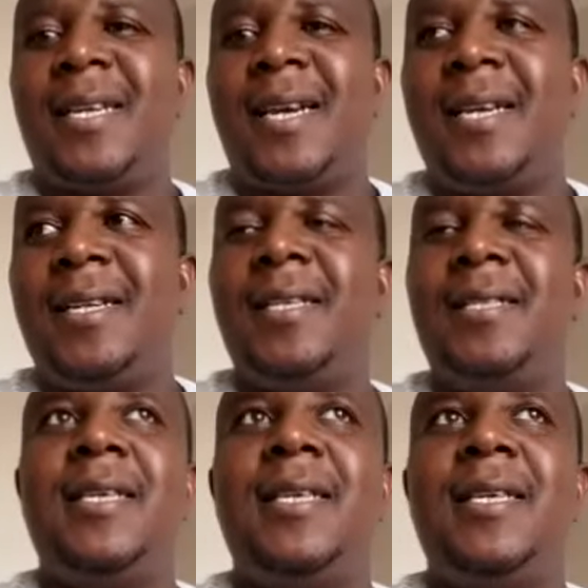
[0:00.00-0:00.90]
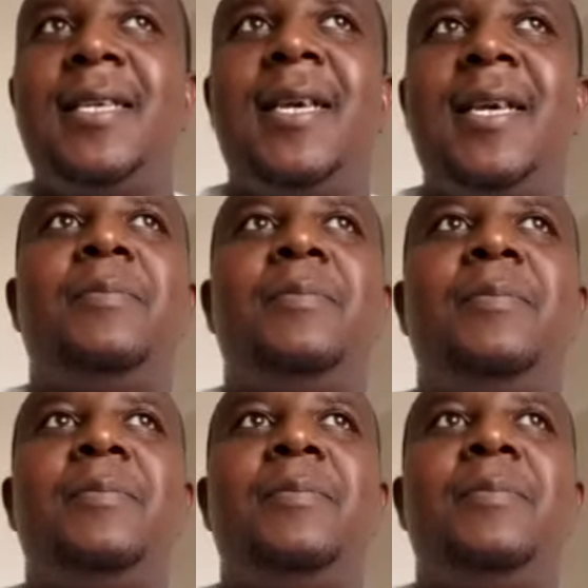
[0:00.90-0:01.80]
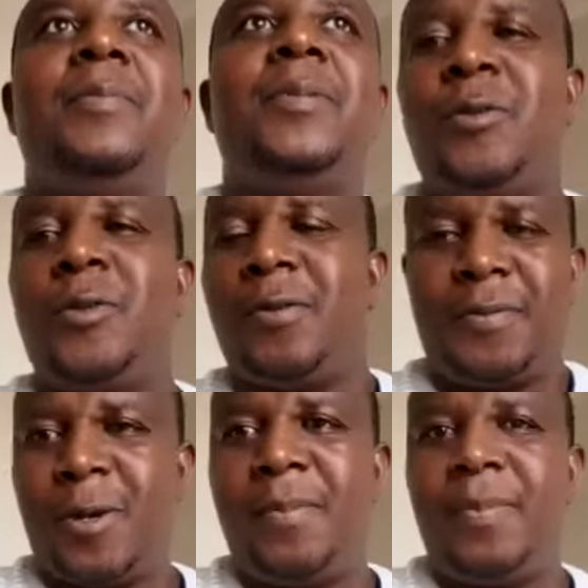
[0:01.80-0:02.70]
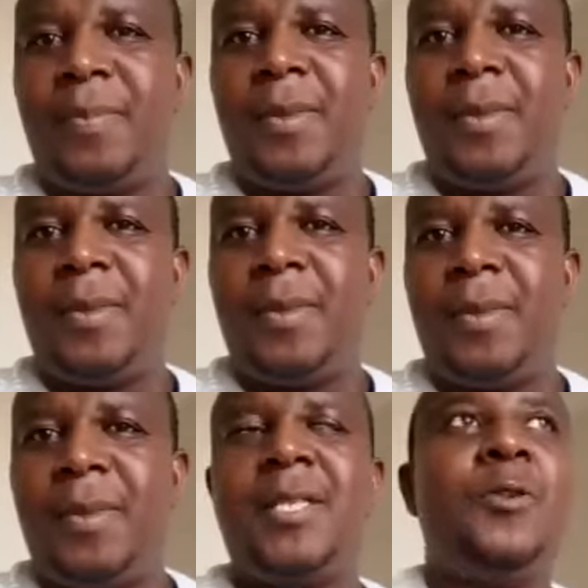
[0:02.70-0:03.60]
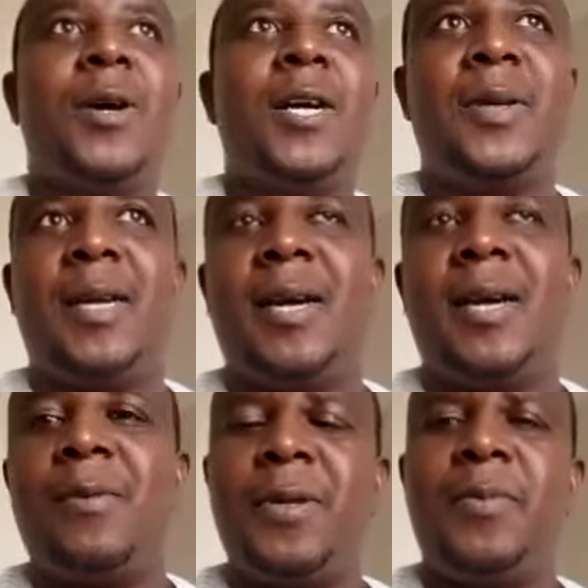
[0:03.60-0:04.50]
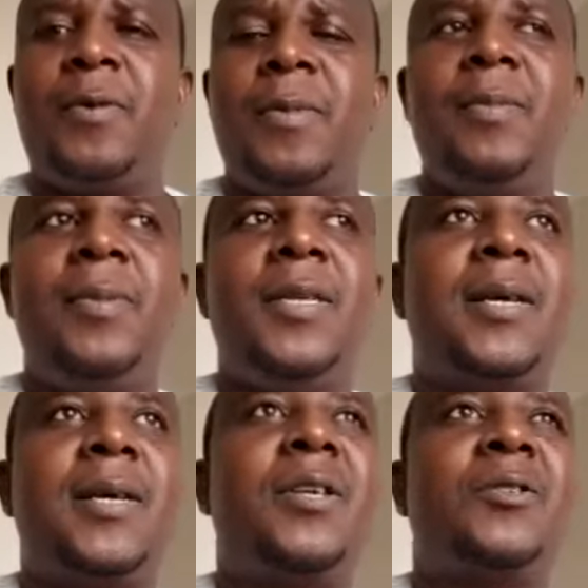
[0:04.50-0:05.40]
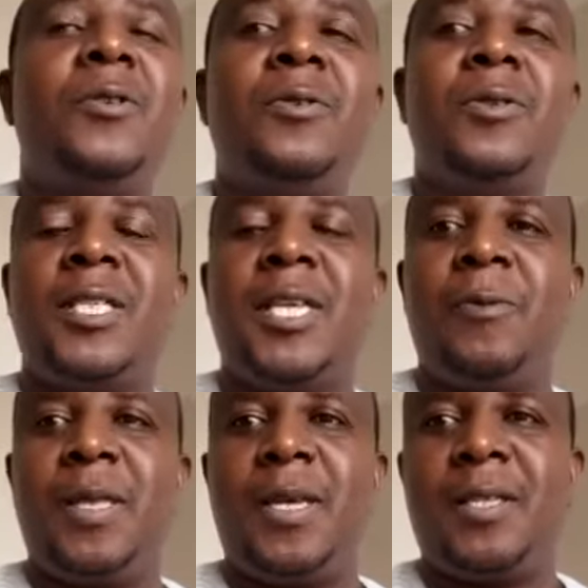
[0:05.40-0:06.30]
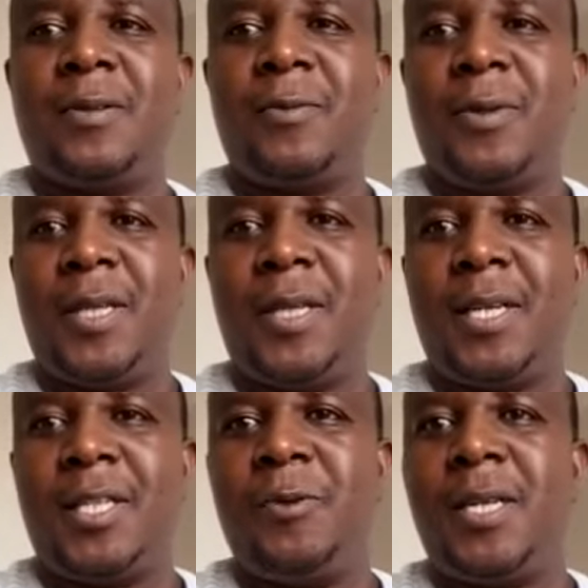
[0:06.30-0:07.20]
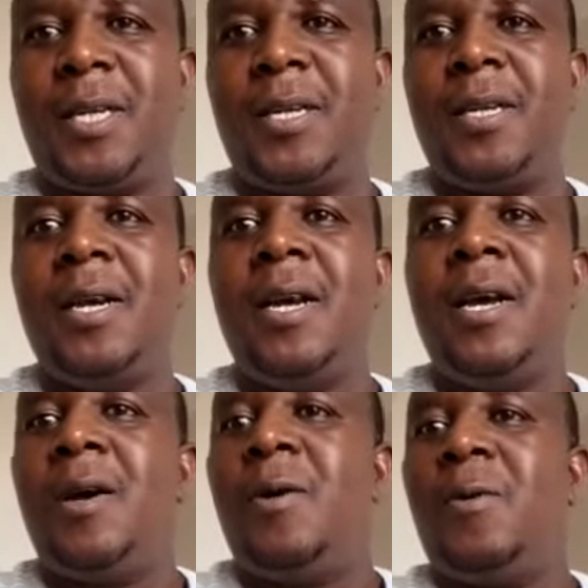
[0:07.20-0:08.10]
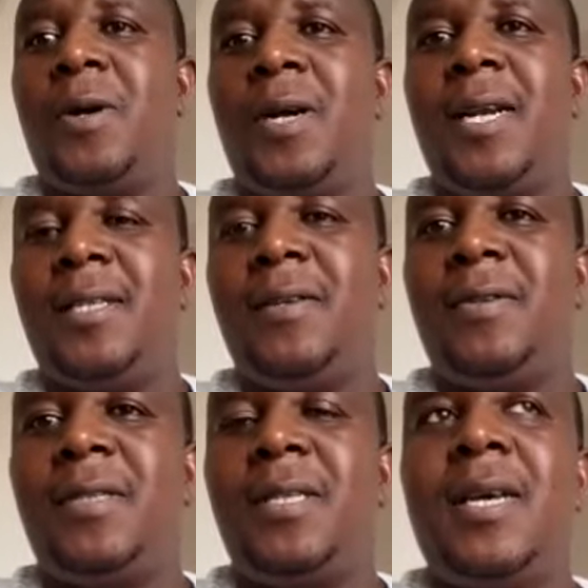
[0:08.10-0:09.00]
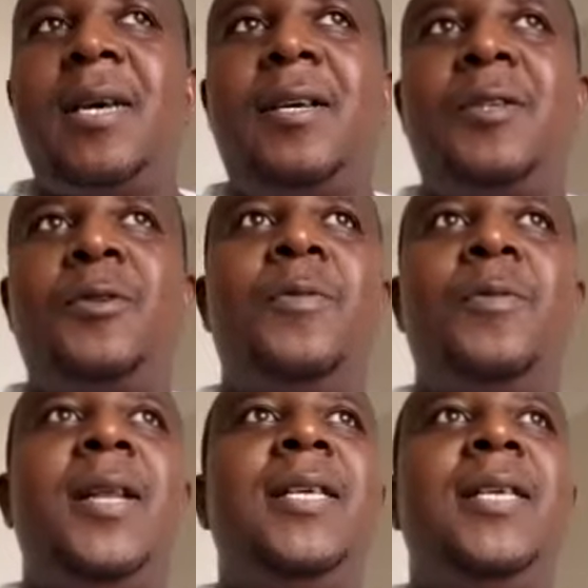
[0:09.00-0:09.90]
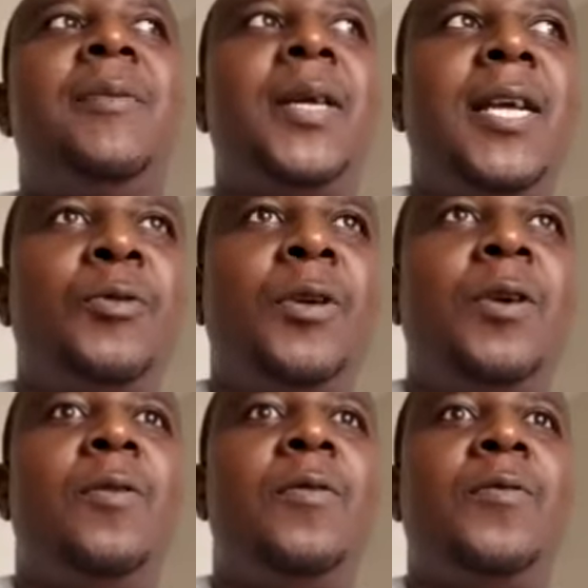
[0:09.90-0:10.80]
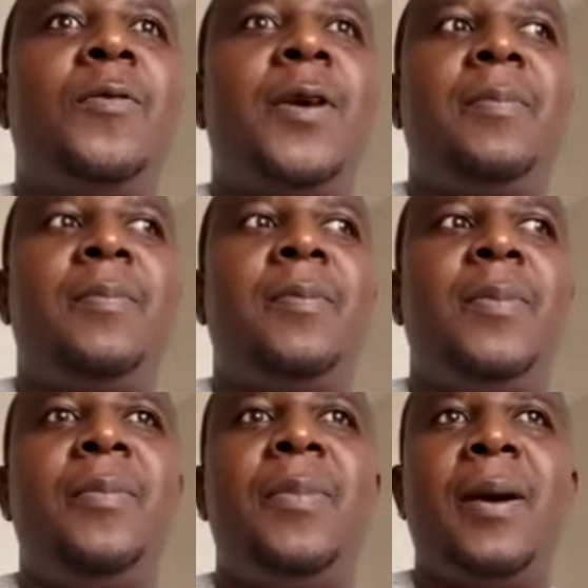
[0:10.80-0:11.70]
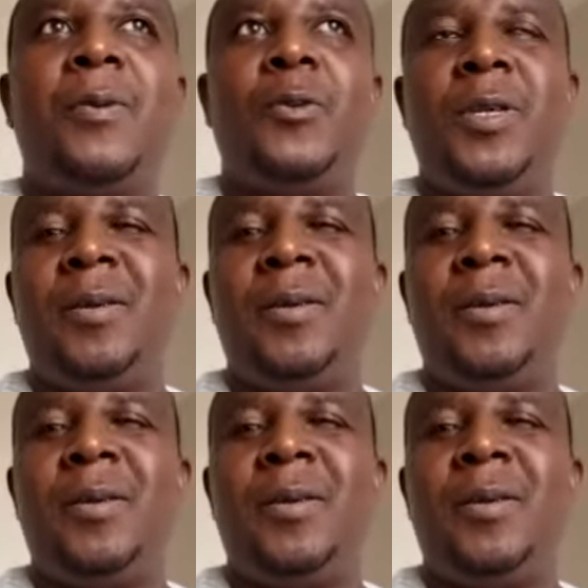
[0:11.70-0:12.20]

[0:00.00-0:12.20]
Uh, what can I study? Let's say I'm grade 12. So this is going to be watched by a number of people. Maybe someone's going to share with their children or relatives. So let's say I'm grade 12.